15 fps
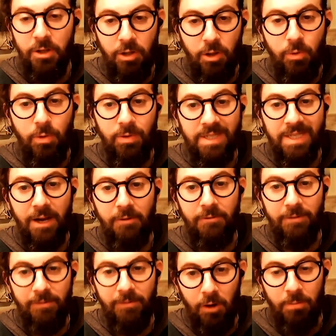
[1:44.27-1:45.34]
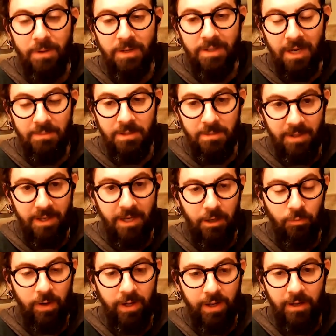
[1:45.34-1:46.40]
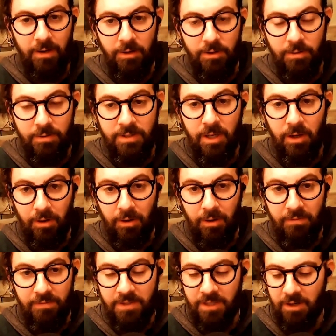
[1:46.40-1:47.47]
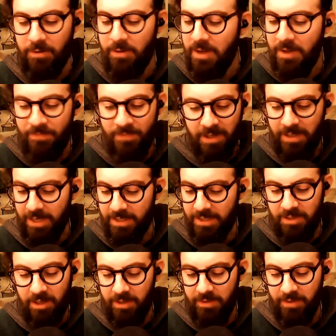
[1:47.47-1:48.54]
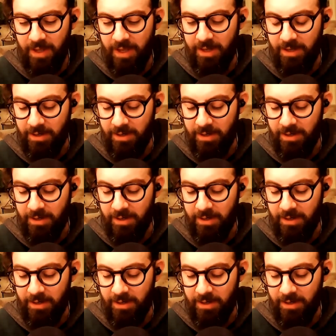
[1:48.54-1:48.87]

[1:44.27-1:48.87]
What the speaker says: you yourself have opened up to being a regular user of. So let's start there.